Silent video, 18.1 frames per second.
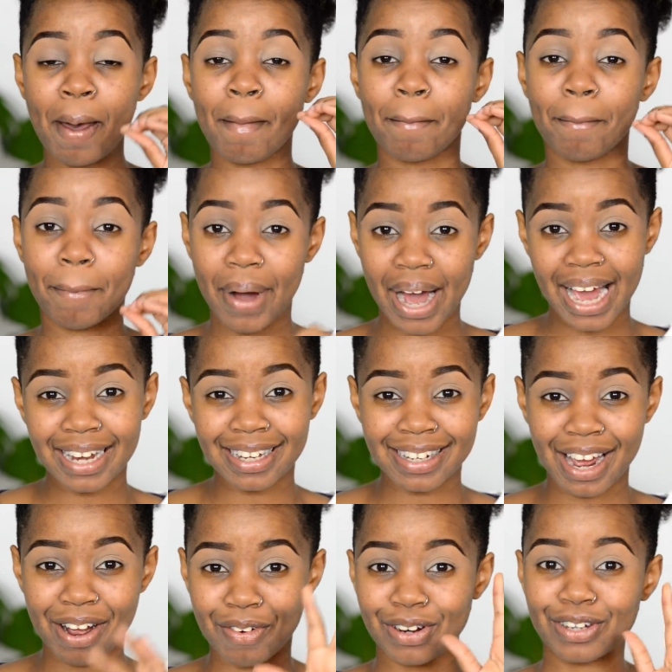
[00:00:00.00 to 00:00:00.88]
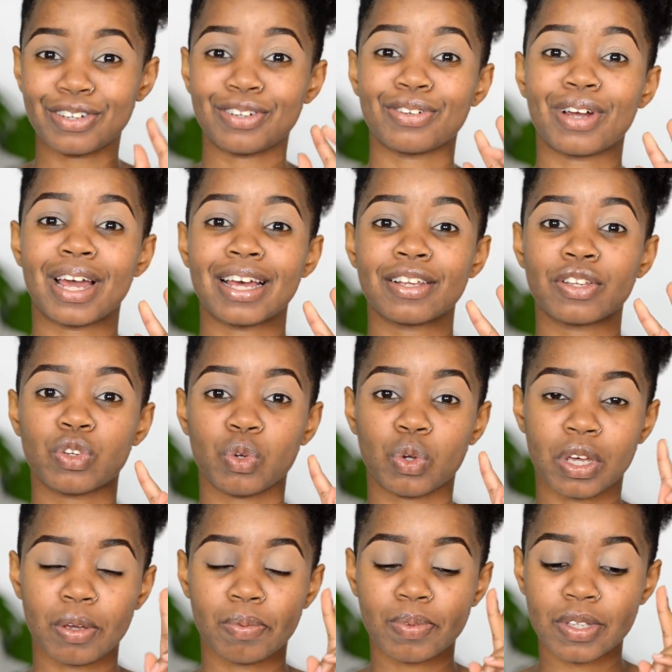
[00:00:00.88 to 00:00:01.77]
But I want you guys to
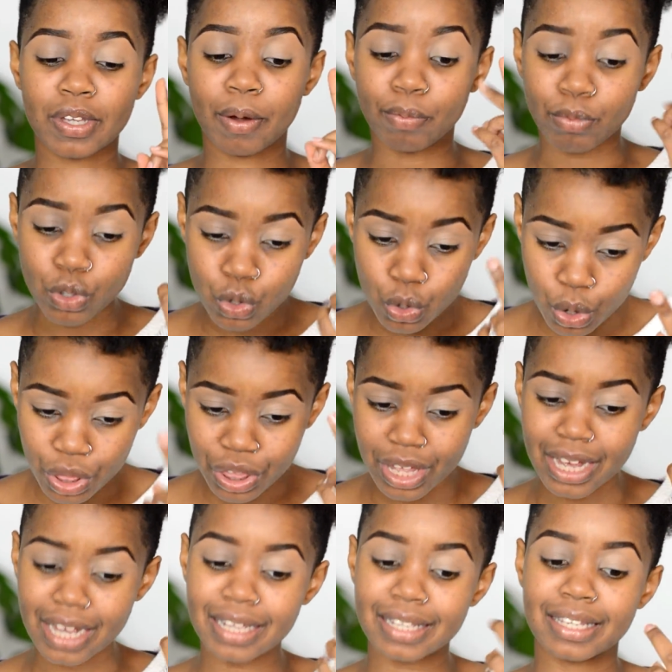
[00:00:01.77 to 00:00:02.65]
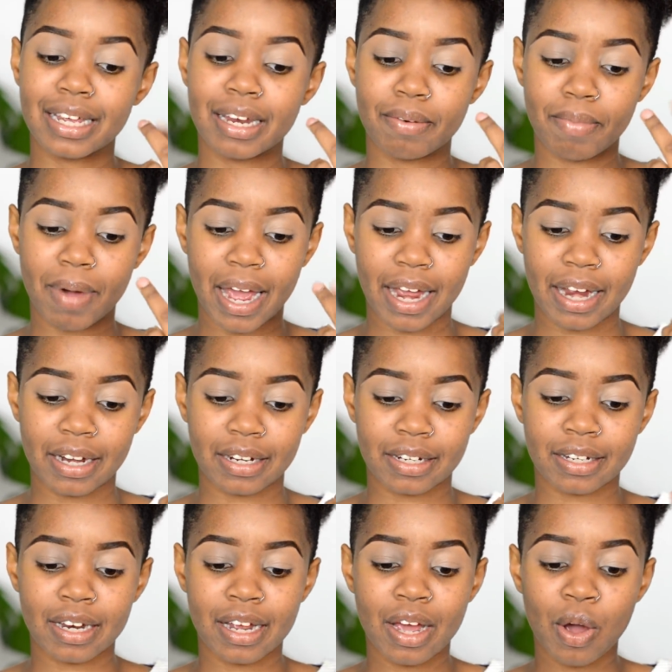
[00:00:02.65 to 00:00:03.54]
keep two things in
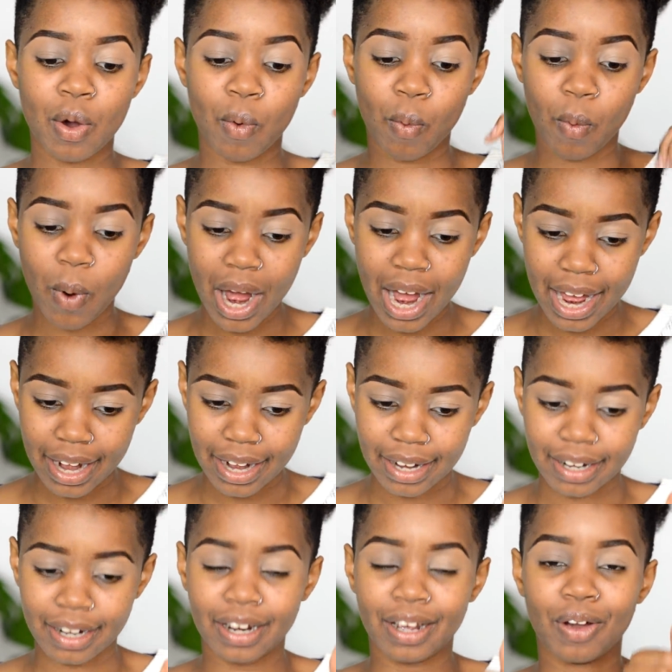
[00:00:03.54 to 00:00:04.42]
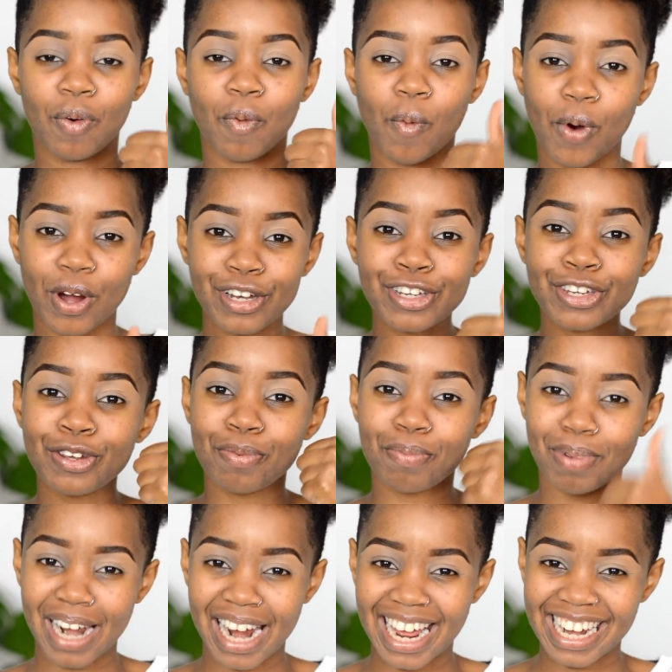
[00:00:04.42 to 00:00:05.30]
mind. One, what you
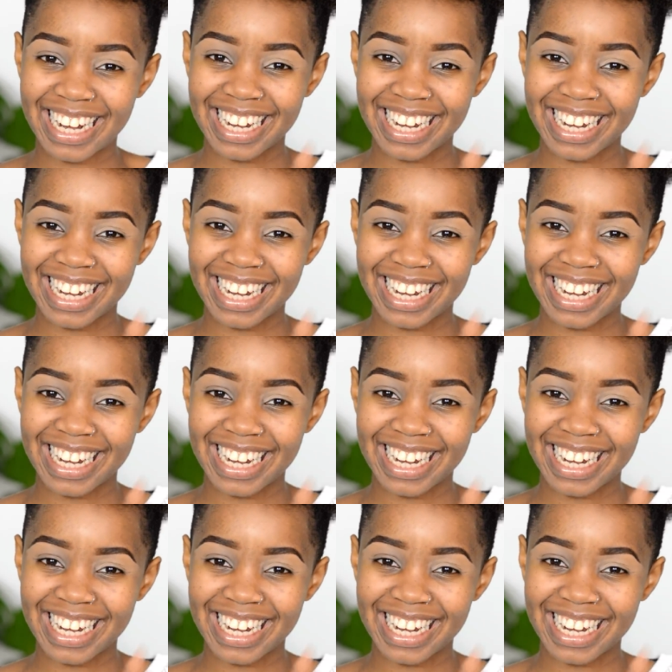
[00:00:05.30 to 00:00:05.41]
blend